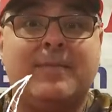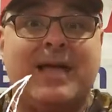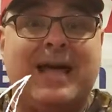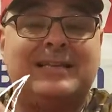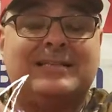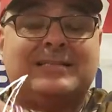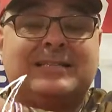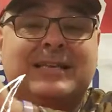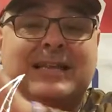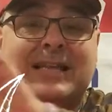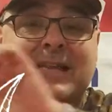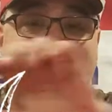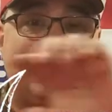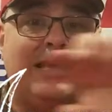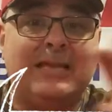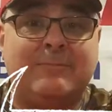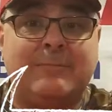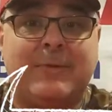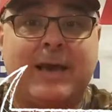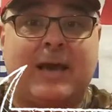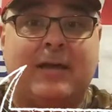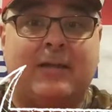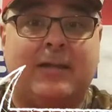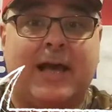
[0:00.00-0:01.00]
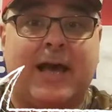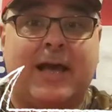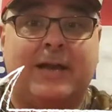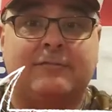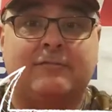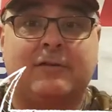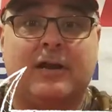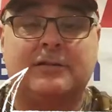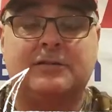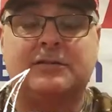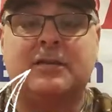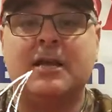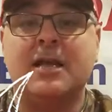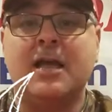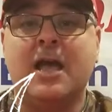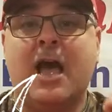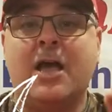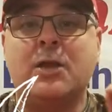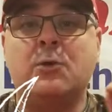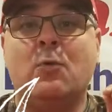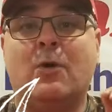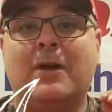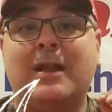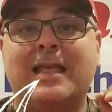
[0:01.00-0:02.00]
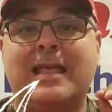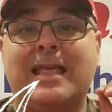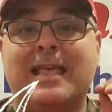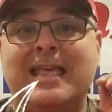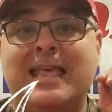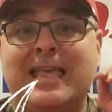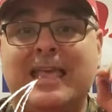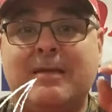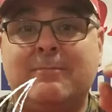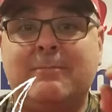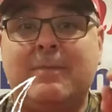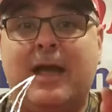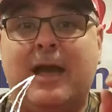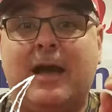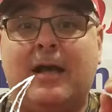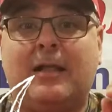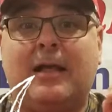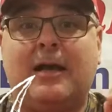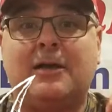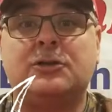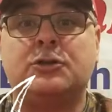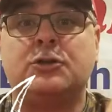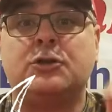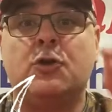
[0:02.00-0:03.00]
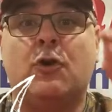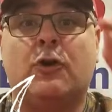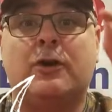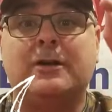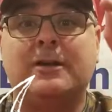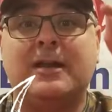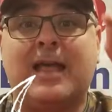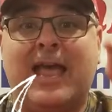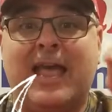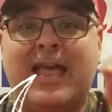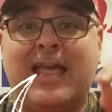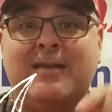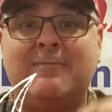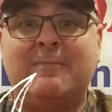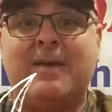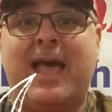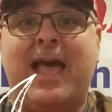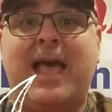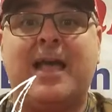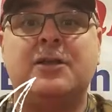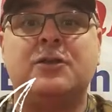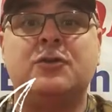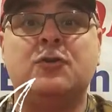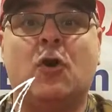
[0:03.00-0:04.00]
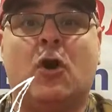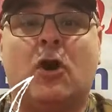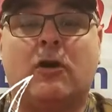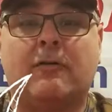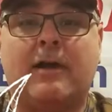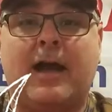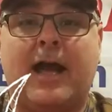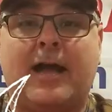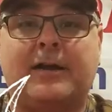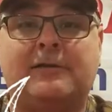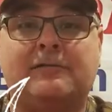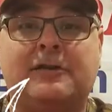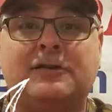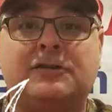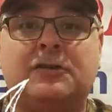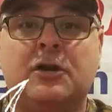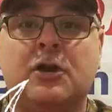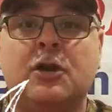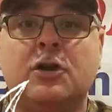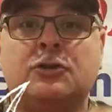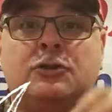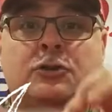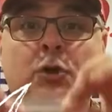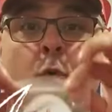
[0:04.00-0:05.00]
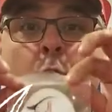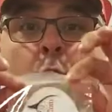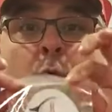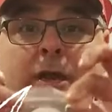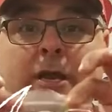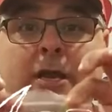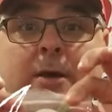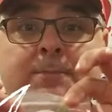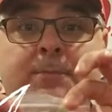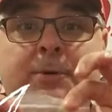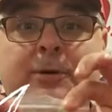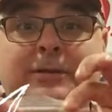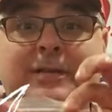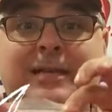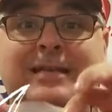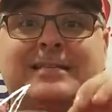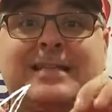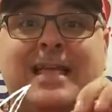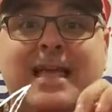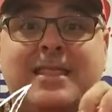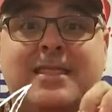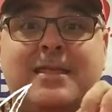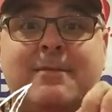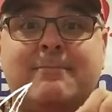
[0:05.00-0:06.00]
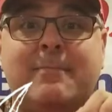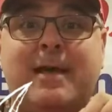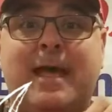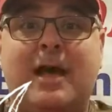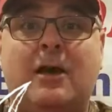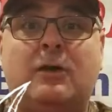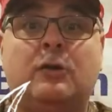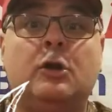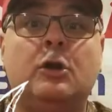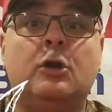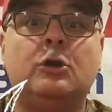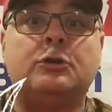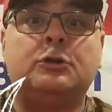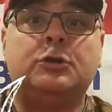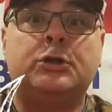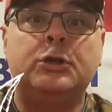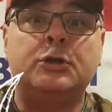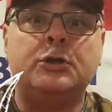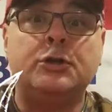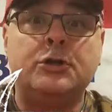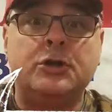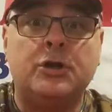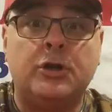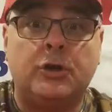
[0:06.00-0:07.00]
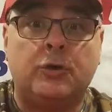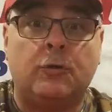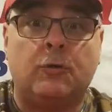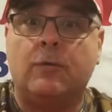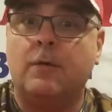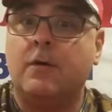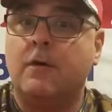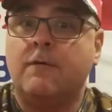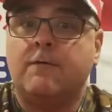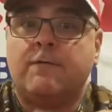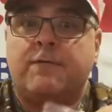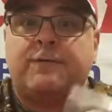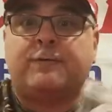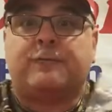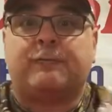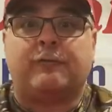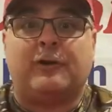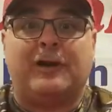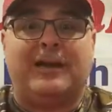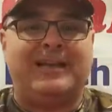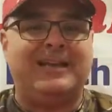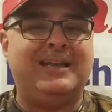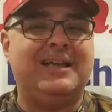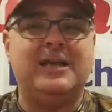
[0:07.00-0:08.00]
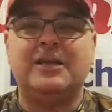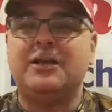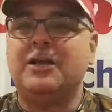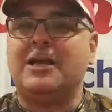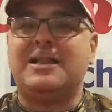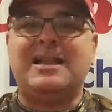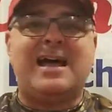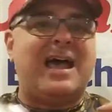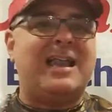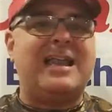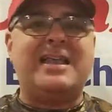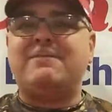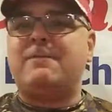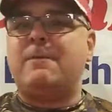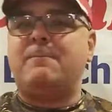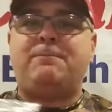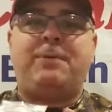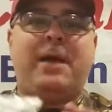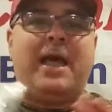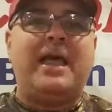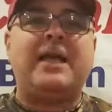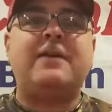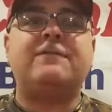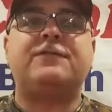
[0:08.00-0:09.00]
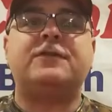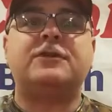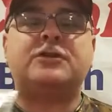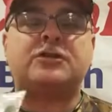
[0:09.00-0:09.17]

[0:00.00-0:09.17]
That's the email address. And you want to email us your name and your address so we can put these in the mail to you free. You're not even paying for